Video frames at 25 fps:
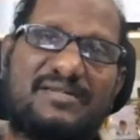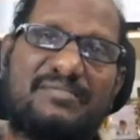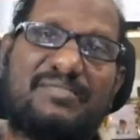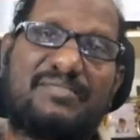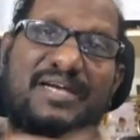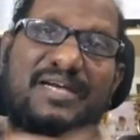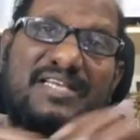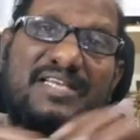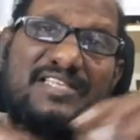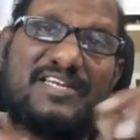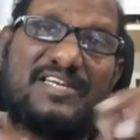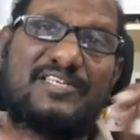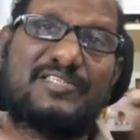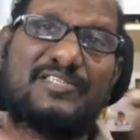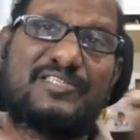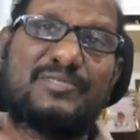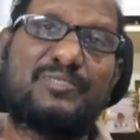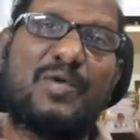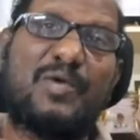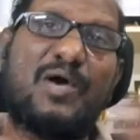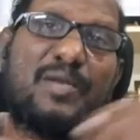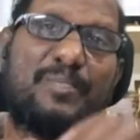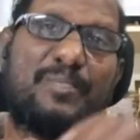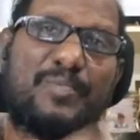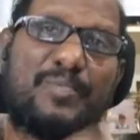By that
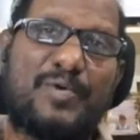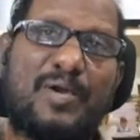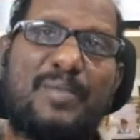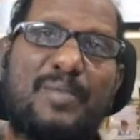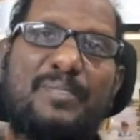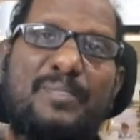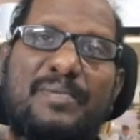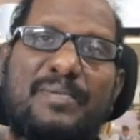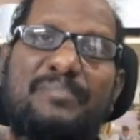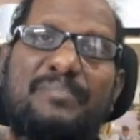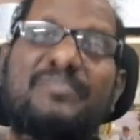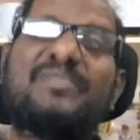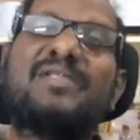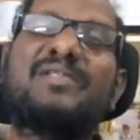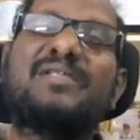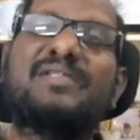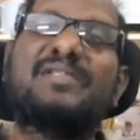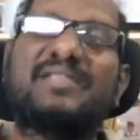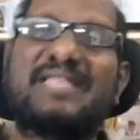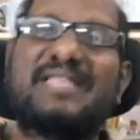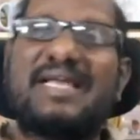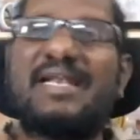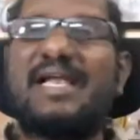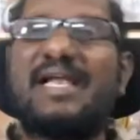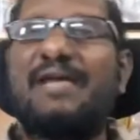small problem,
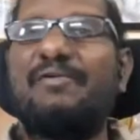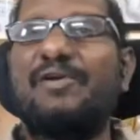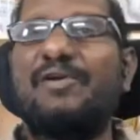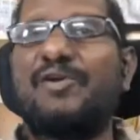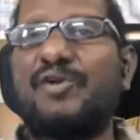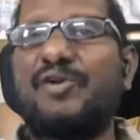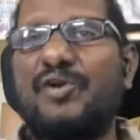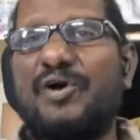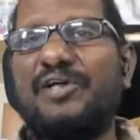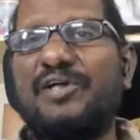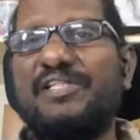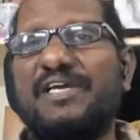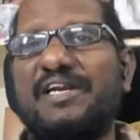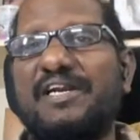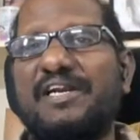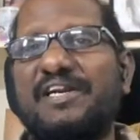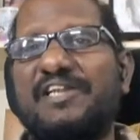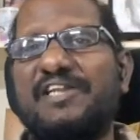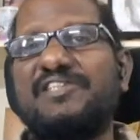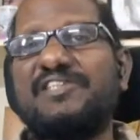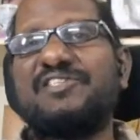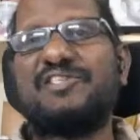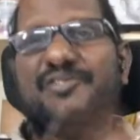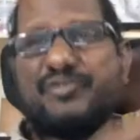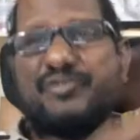then I will draw the
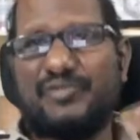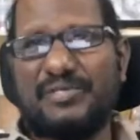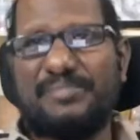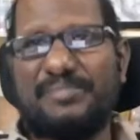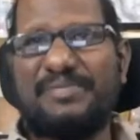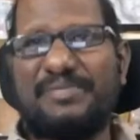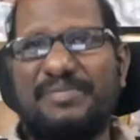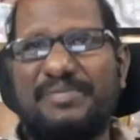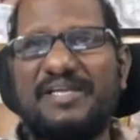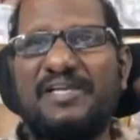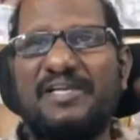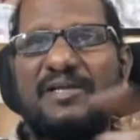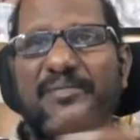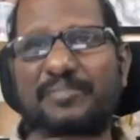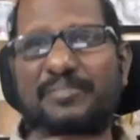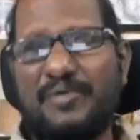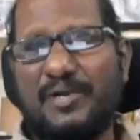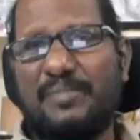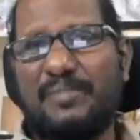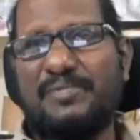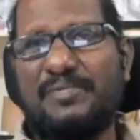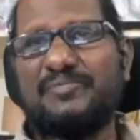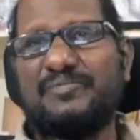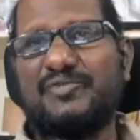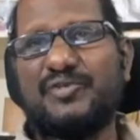attention to the bigger
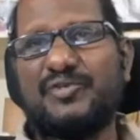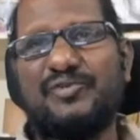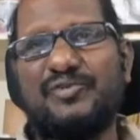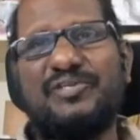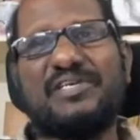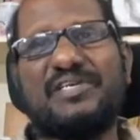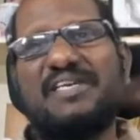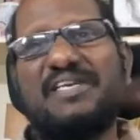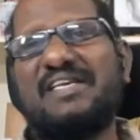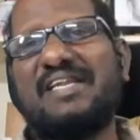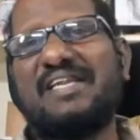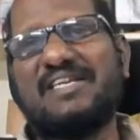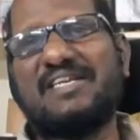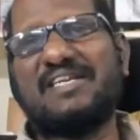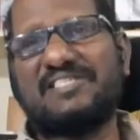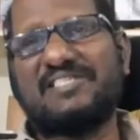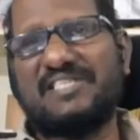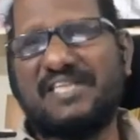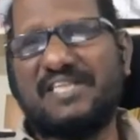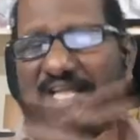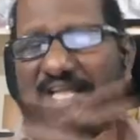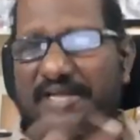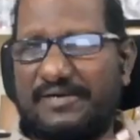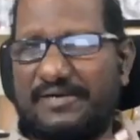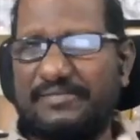problem so that it gets
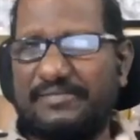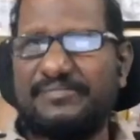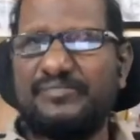clear.